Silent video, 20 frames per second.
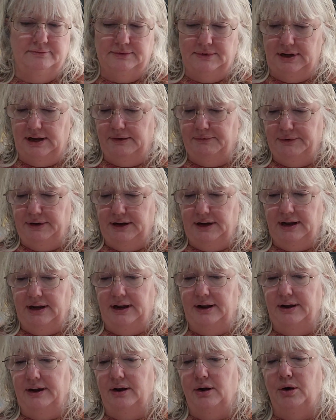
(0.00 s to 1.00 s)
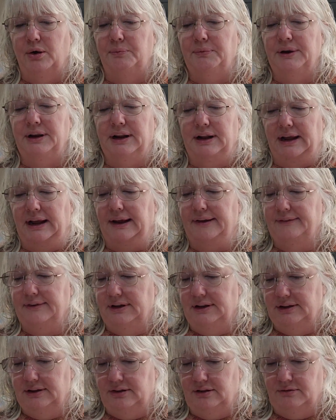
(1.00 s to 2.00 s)
hoping to have a
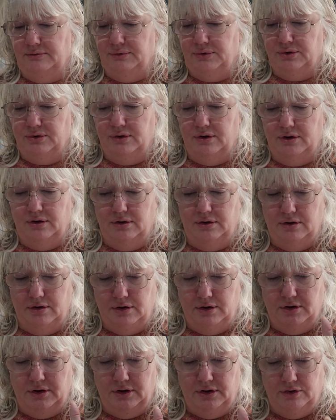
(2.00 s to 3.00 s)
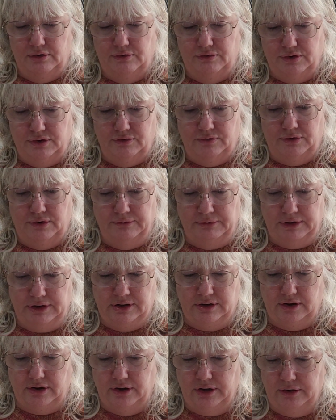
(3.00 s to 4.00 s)
little more fruit from the
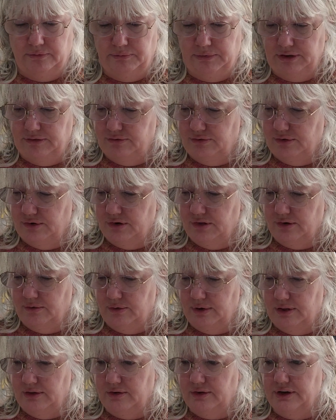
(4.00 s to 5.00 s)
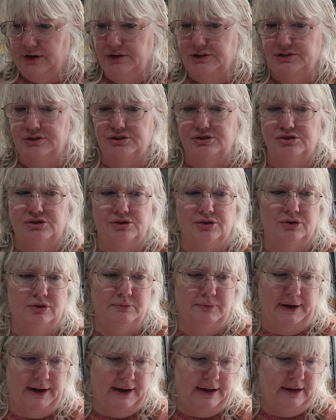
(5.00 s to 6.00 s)
garden before the weather gets too
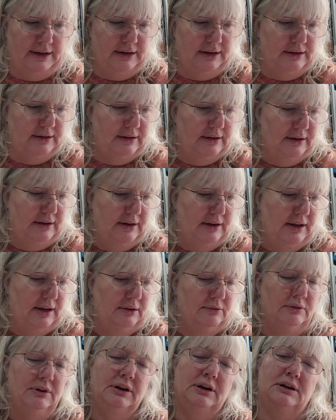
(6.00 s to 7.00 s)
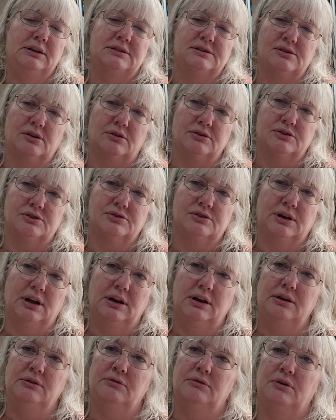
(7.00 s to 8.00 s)
bad. And when it starts
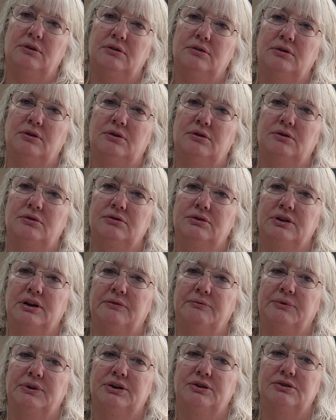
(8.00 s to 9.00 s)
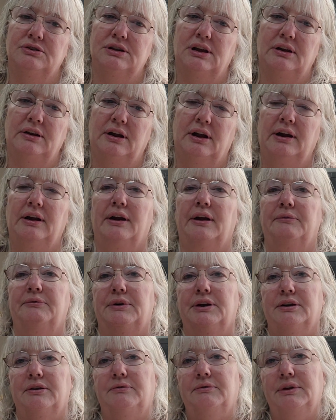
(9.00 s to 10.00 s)
getting real low temperatures at night, I
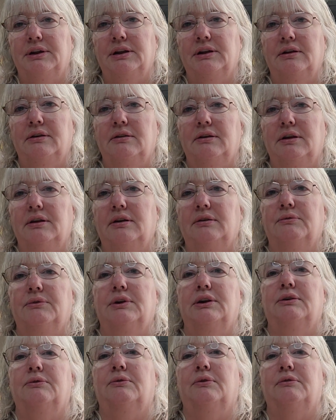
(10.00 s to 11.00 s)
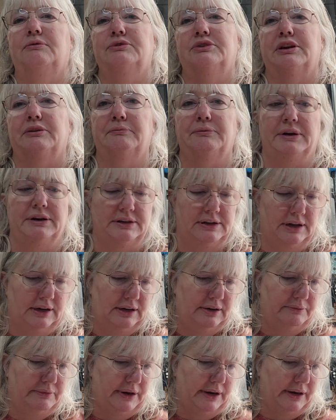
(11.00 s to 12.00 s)
bring them in, and then when it warms up, I take
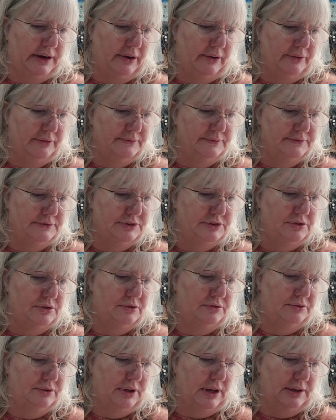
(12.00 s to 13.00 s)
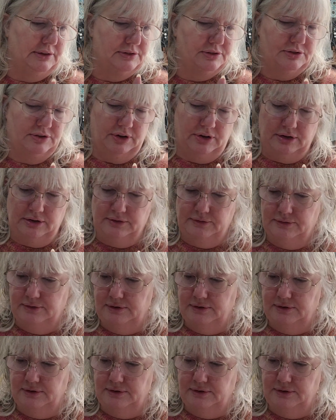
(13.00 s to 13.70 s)
it back out. So that's good.